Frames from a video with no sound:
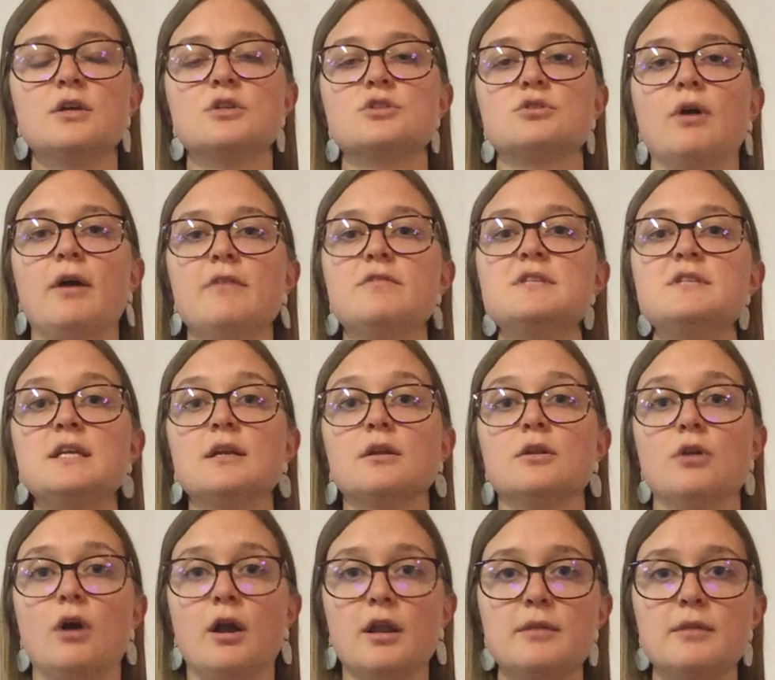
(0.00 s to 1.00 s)
So I've seen a
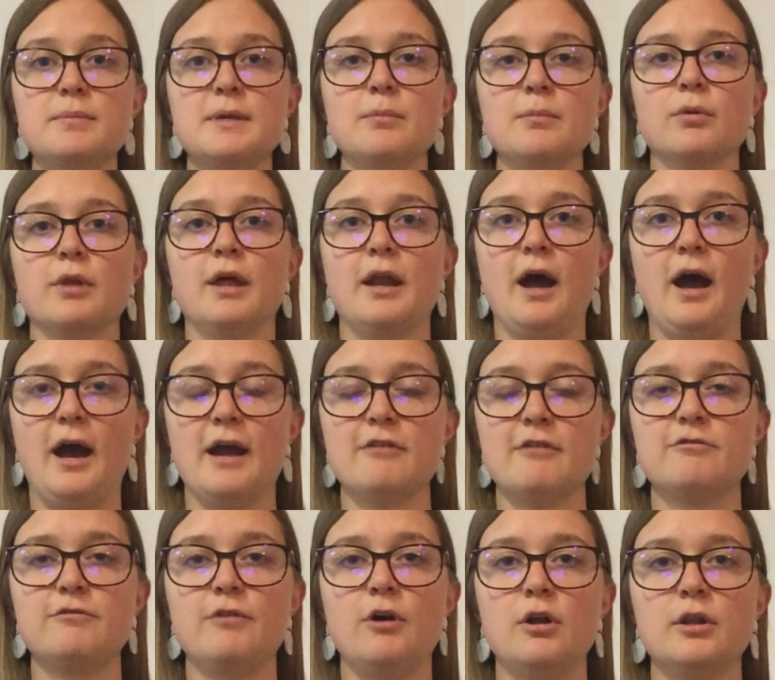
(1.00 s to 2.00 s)
lot of the people that I
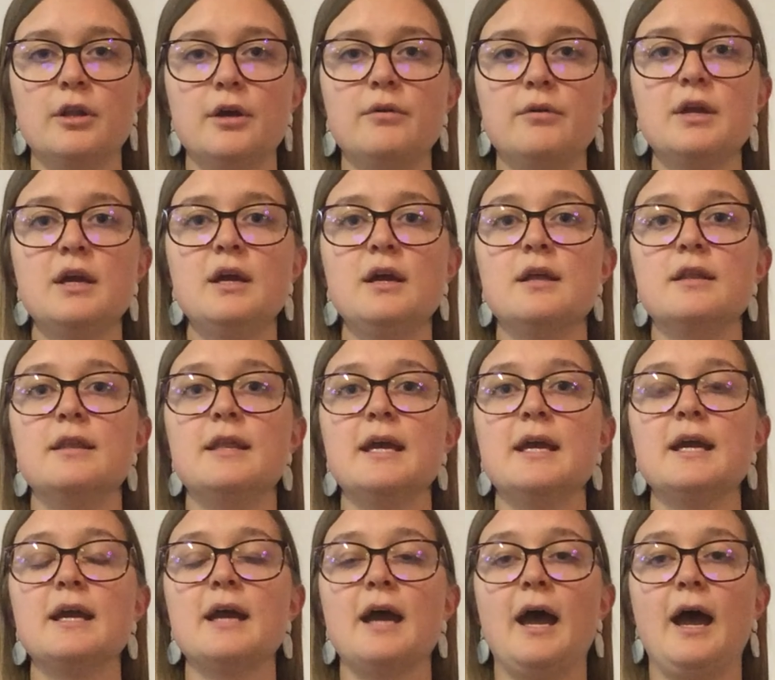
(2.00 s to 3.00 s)
have followed,
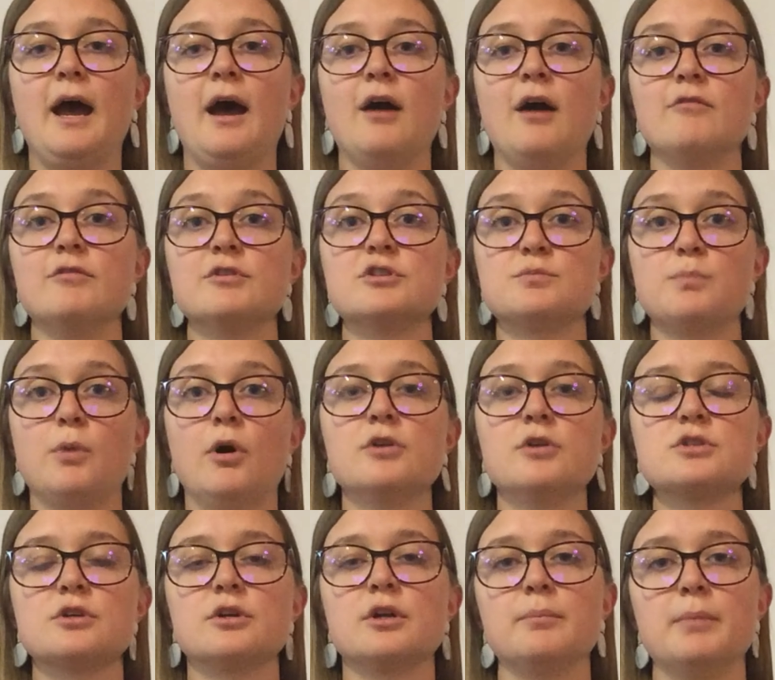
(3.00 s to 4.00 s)
they have
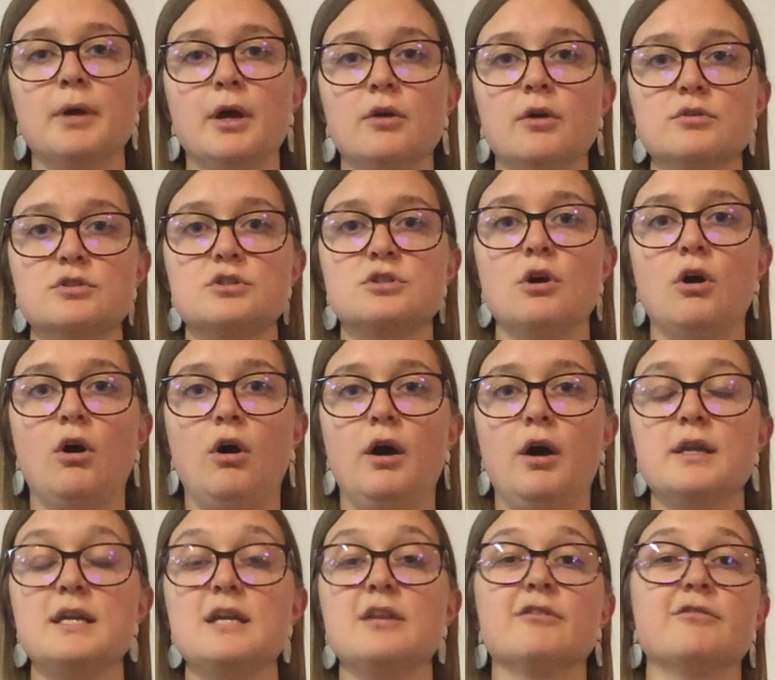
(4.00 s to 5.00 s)
sponsored a post
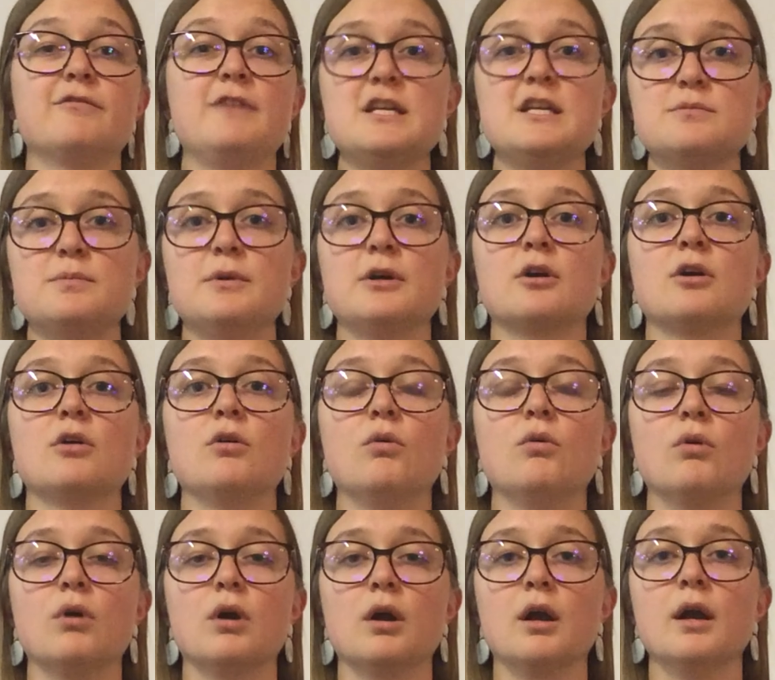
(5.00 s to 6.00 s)
on either Facebook
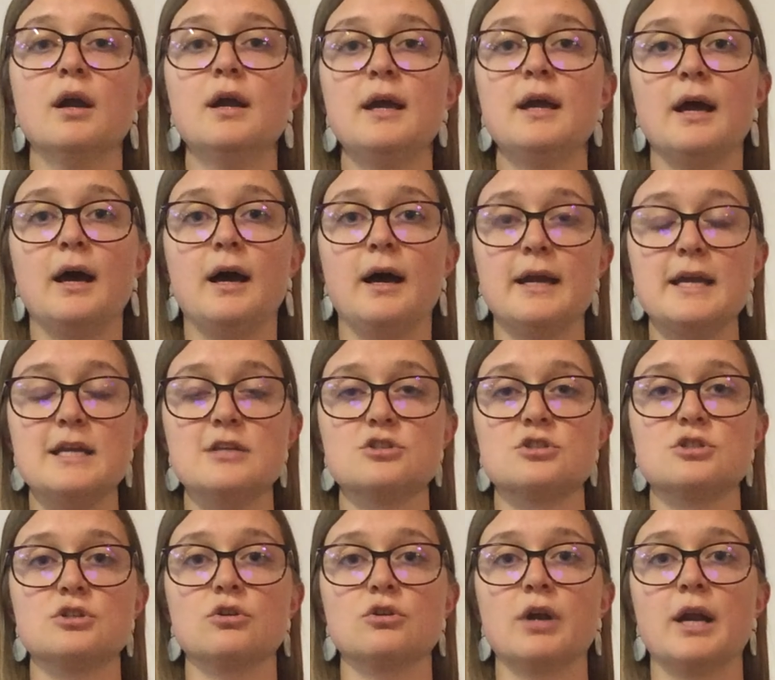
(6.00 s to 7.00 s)
or uh,
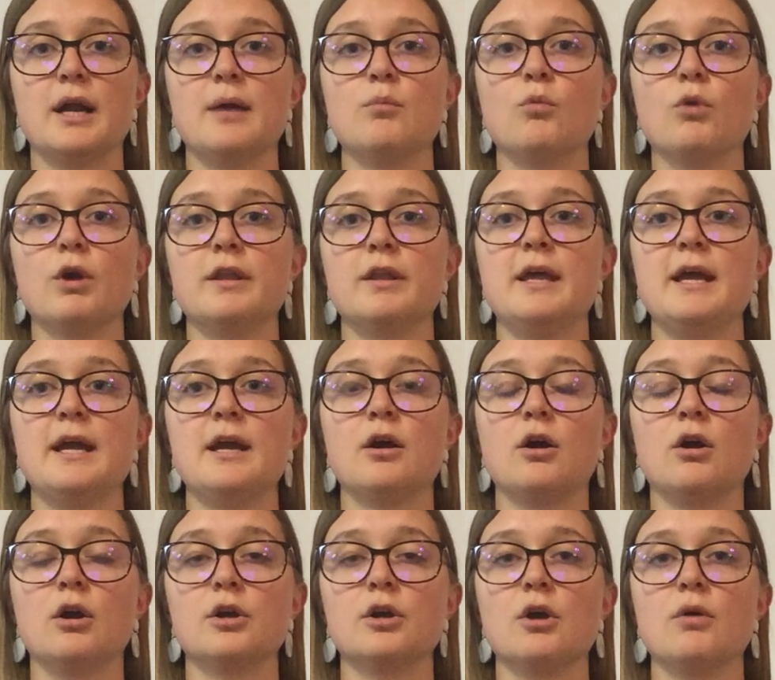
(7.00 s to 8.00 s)
Instagram where they
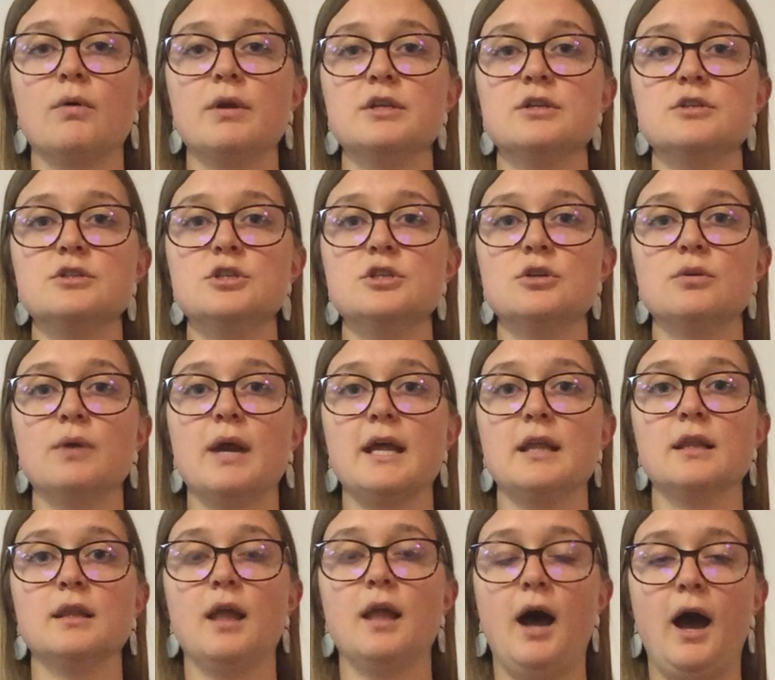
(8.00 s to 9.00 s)
are going to do
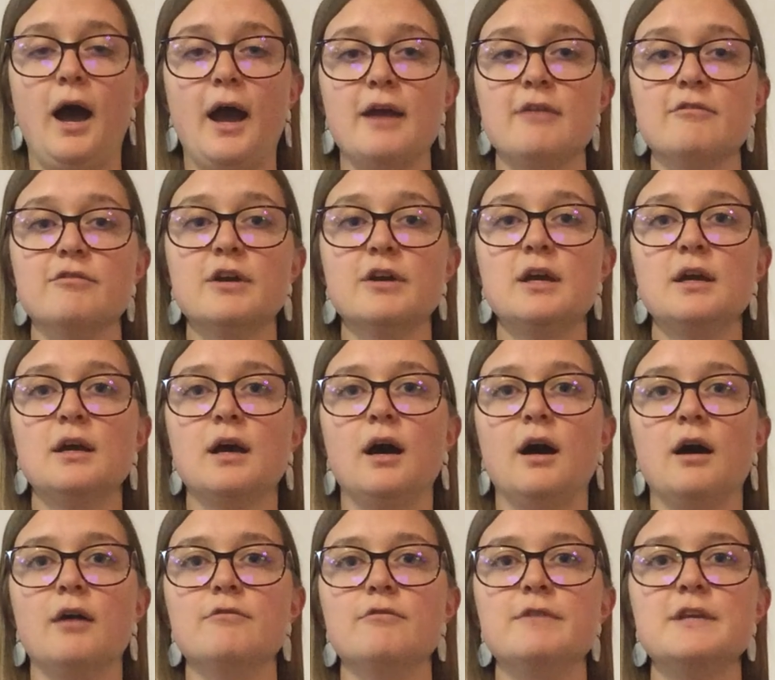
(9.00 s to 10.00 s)
a live live
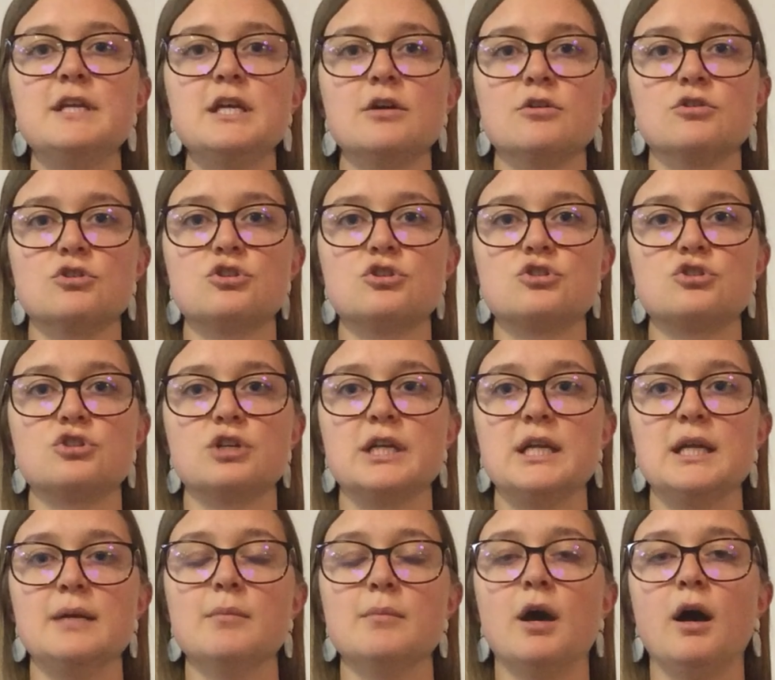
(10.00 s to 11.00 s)
uh, video
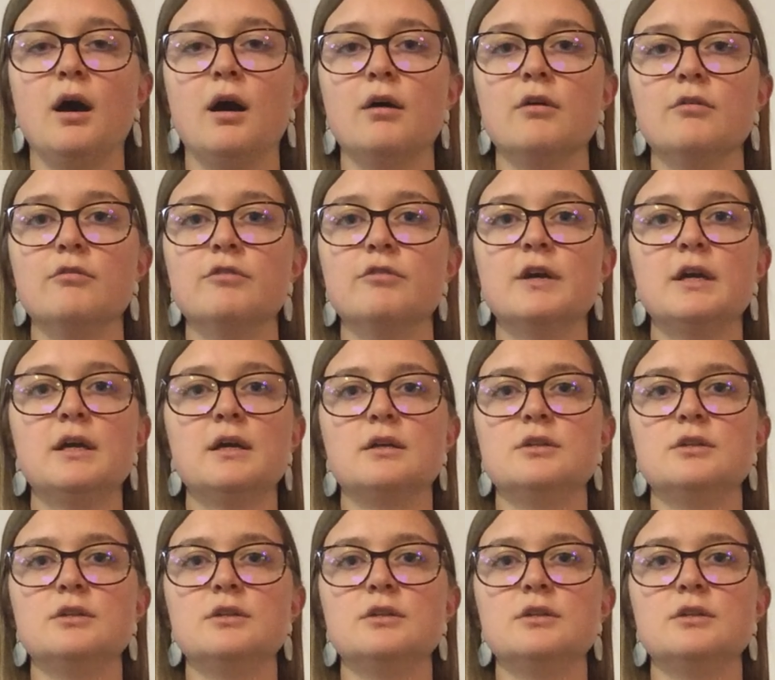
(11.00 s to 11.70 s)
stream of,